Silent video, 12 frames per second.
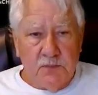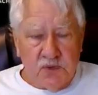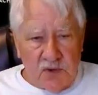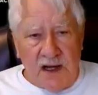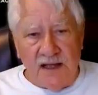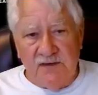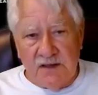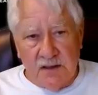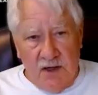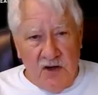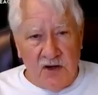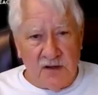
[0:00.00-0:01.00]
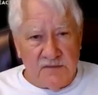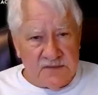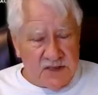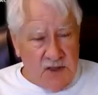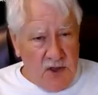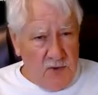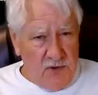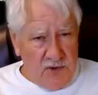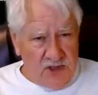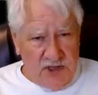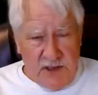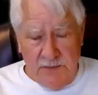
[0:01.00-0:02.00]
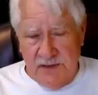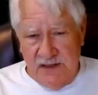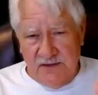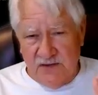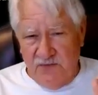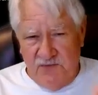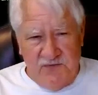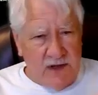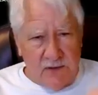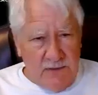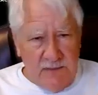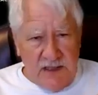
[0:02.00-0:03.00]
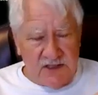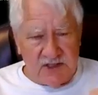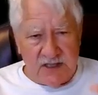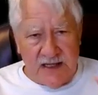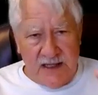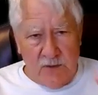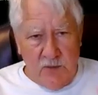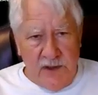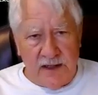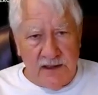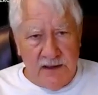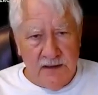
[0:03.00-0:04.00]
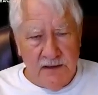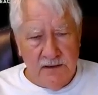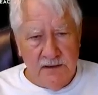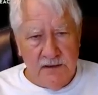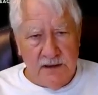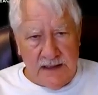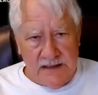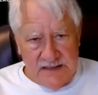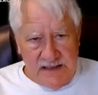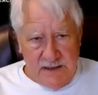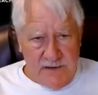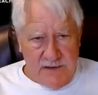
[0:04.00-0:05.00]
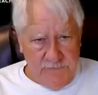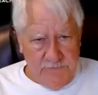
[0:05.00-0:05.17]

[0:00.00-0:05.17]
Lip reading: Private arms ownership is very much a Whig idea.